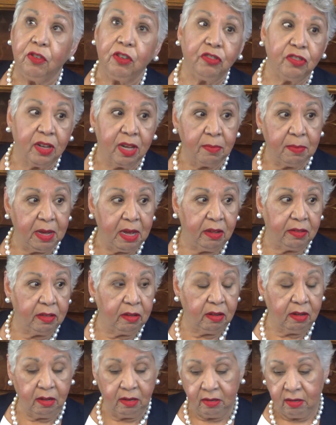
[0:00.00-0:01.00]
first time out
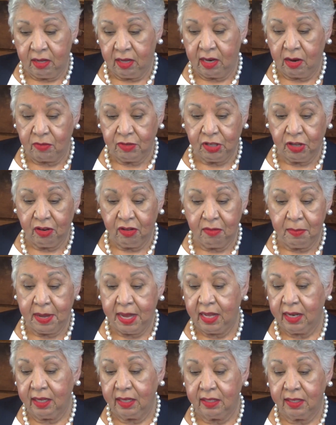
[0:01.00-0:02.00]
that I was on the
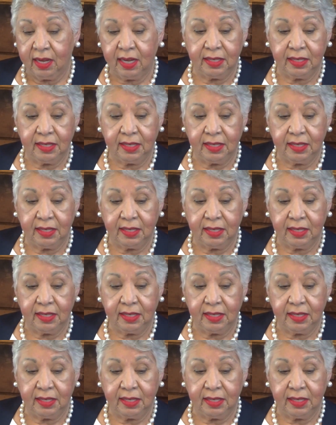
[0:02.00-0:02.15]
ballot,